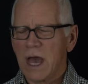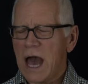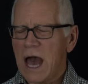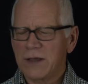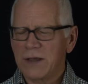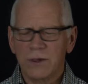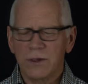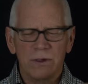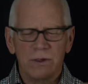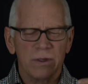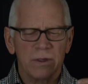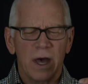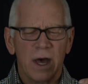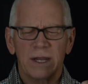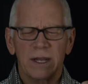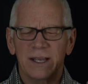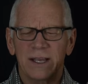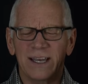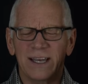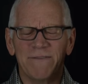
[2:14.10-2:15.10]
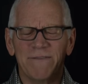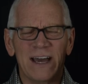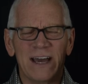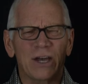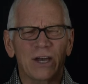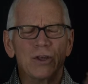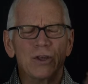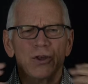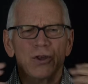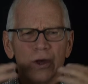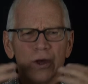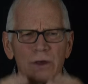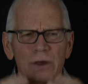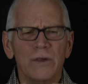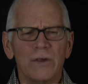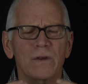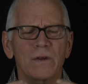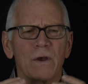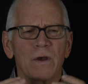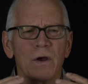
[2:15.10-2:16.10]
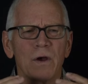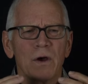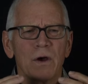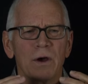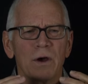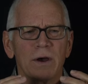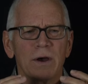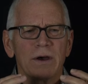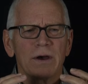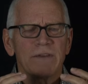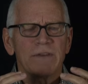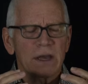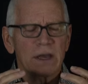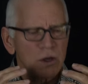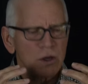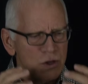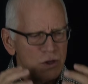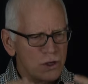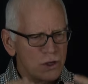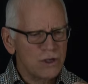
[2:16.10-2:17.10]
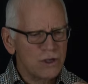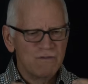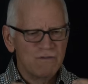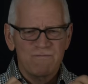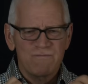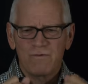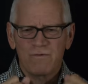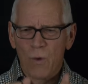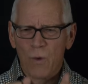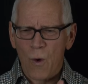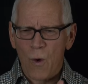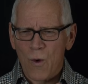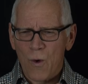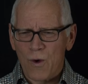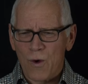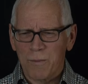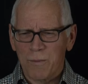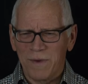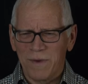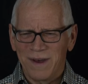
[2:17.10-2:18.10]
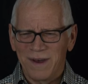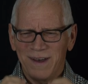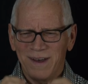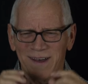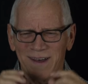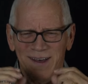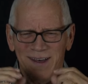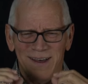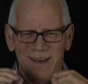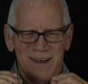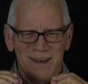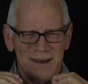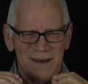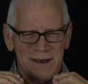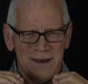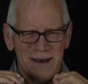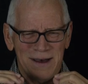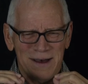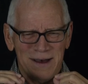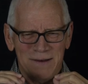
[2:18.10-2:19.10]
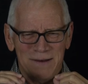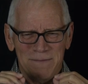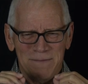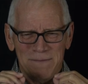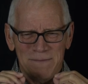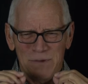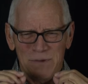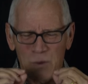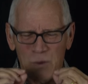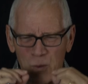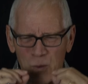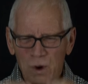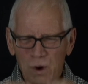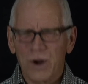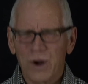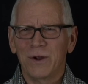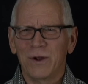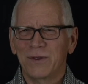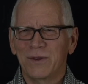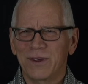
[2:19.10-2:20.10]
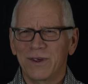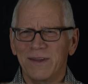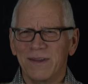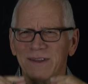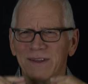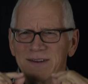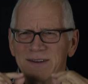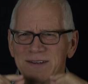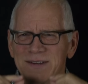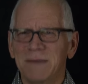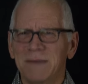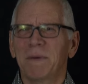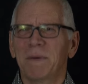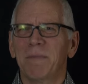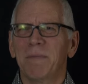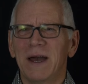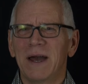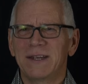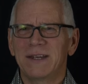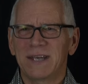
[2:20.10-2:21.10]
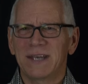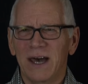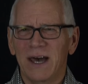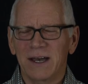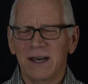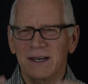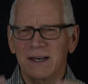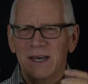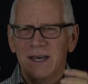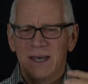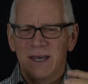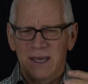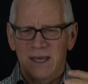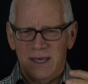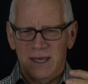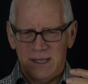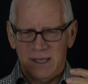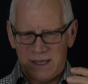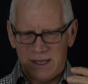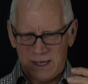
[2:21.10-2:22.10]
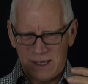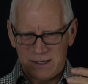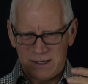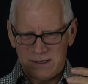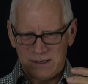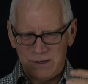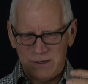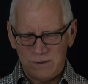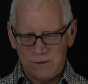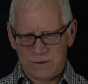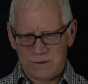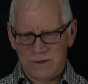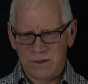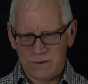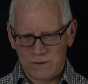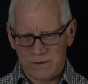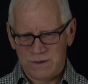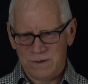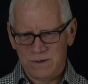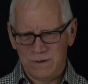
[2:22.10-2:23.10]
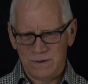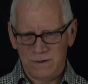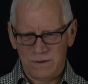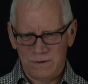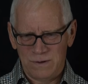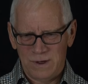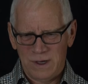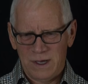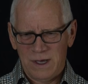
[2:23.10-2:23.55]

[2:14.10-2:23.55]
I just thought if I could just form the words on the tip of my tongue to